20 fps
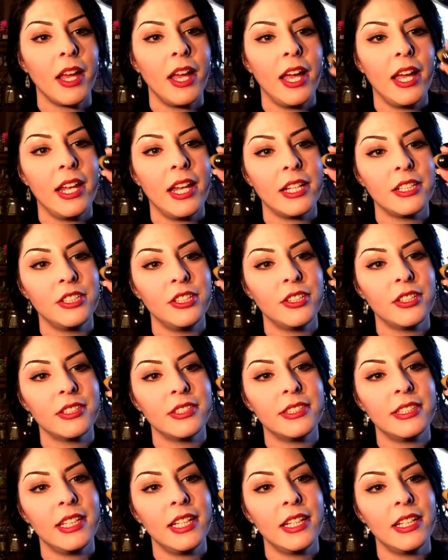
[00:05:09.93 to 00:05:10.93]
And as you
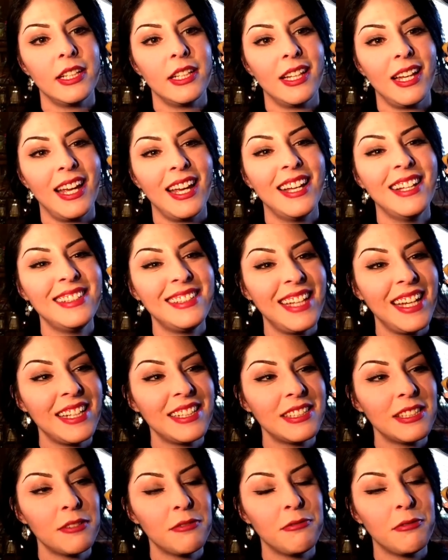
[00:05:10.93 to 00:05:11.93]
can see, it, it
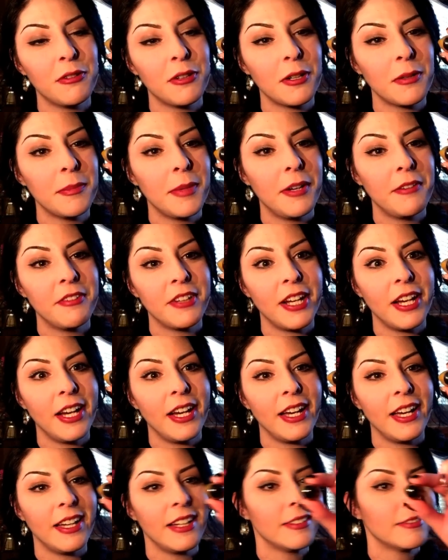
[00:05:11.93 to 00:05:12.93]
takes the form of an
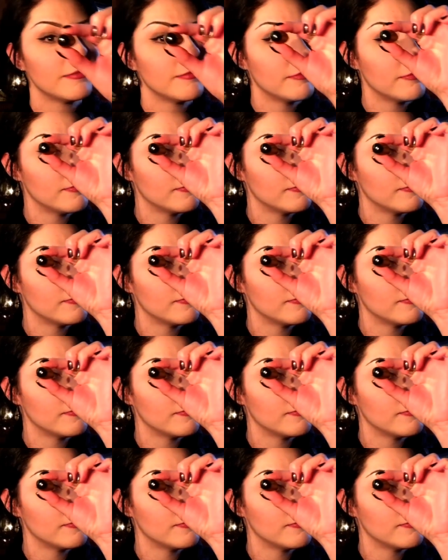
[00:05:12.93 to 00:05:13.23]
eye.